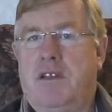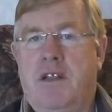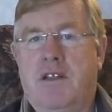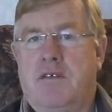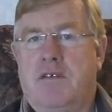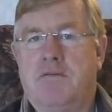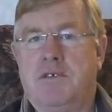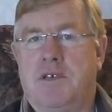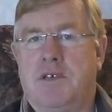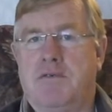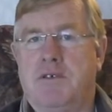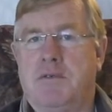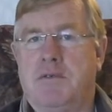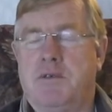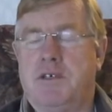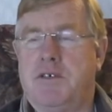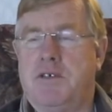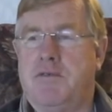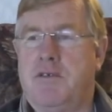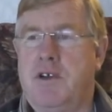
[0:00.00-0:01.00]
Nothing was ever
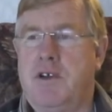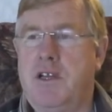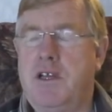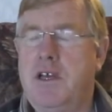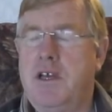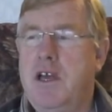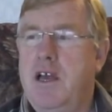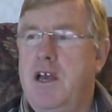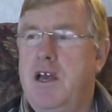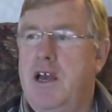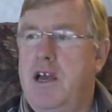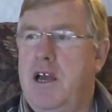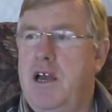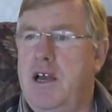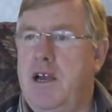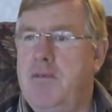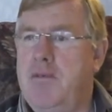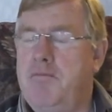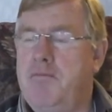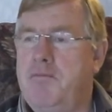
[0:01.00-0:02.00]
specified.
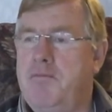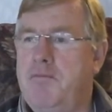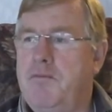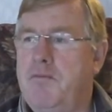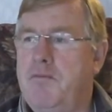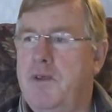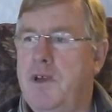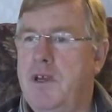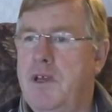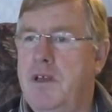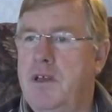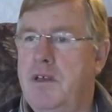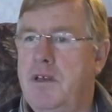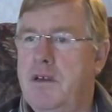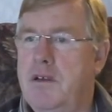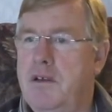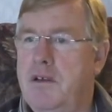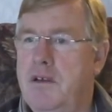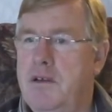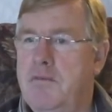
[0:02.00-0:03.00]

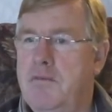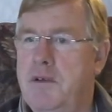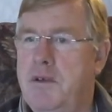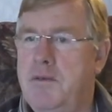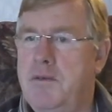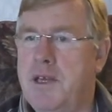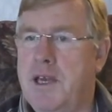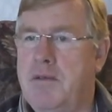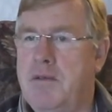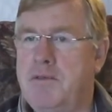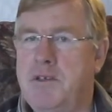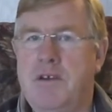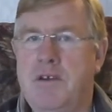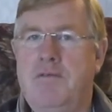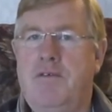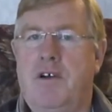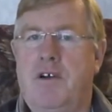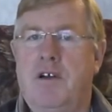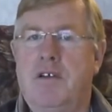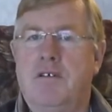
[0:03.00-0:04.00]
We became
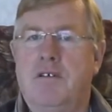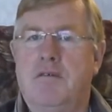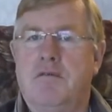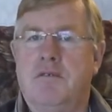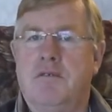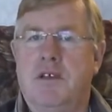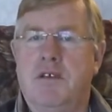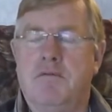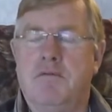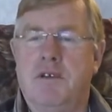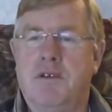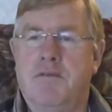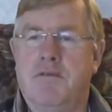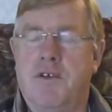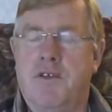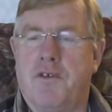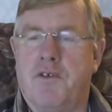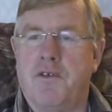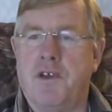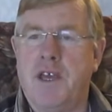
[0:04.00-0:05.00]
terrified. We
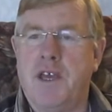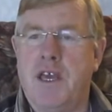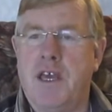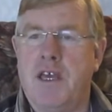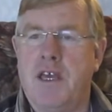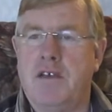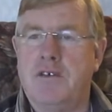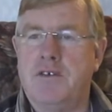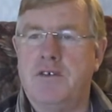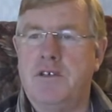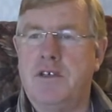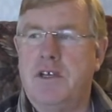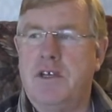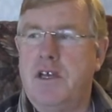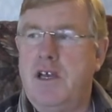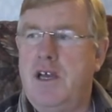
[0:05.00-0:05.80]
for 3 years